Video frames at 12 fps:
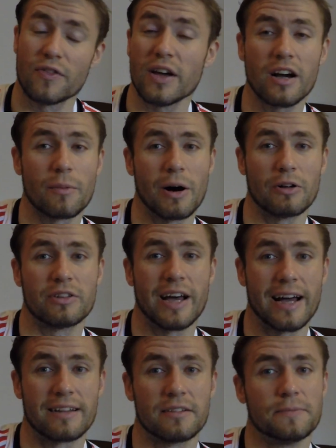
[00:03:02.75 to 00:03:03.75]
think about
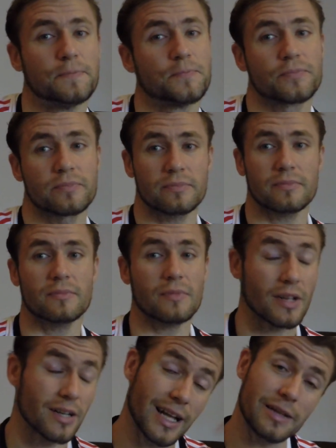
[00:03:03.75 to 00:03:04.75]
that.
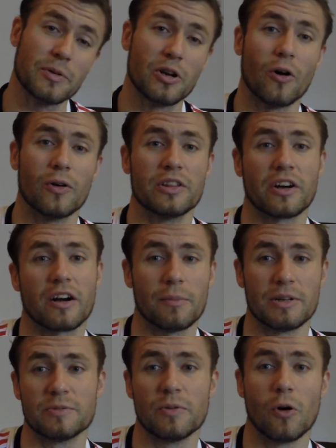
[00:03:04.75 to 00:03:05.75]
Let me know in the
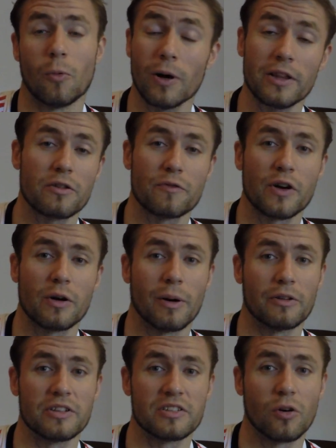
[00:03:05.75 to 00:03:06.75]
comments below. What do you think
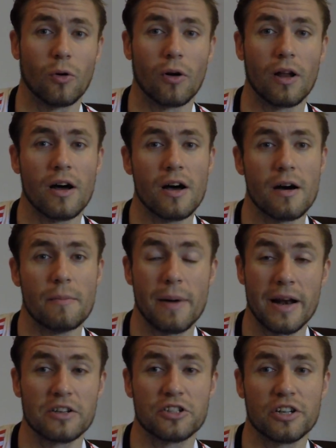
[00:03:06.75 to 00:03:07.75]
about this whole
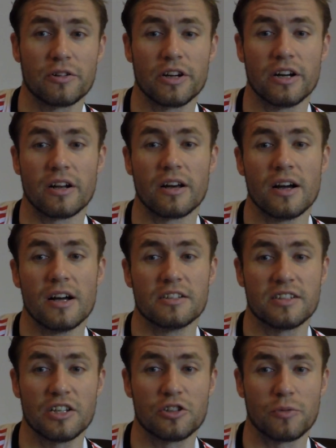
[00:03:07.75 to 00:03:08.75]
managerial
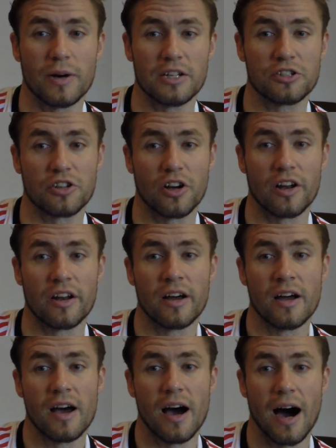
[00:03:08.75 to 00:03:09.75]
situation?
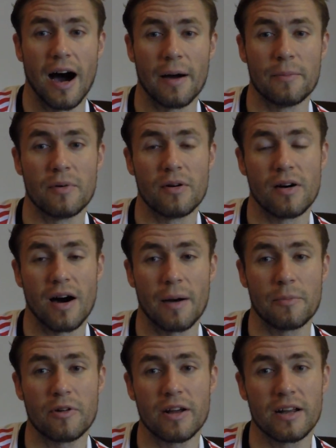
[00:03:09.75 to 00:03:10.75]

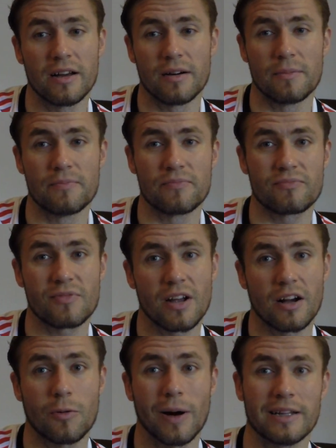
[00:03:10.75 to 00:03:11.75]
I'm really
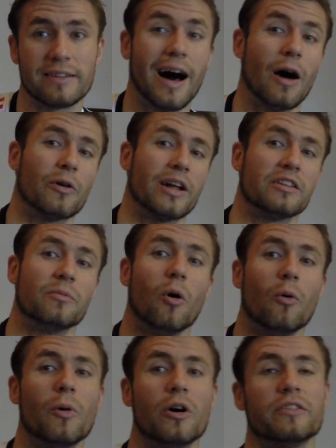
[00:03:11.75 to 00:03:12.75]
quite down at the
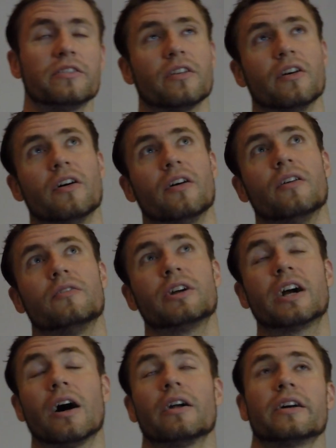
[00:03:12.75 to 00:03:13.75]
moment
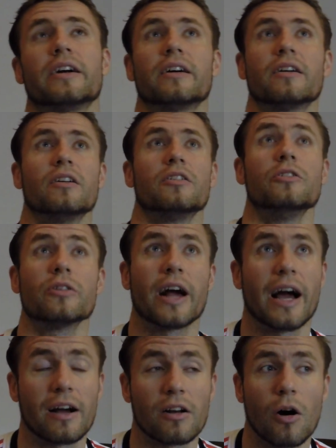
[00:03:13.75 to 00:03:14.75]
regarding
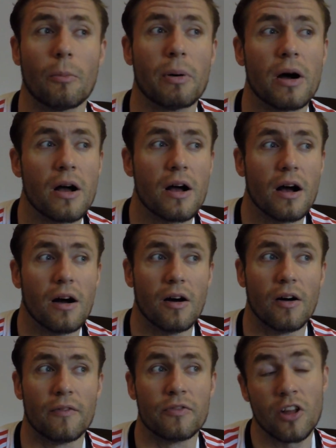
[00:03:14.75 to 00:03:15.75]
Jurgen Klopp
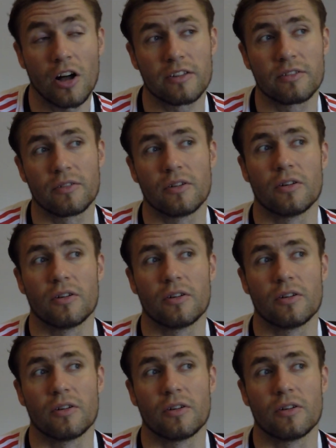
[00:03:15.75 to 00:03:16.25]
not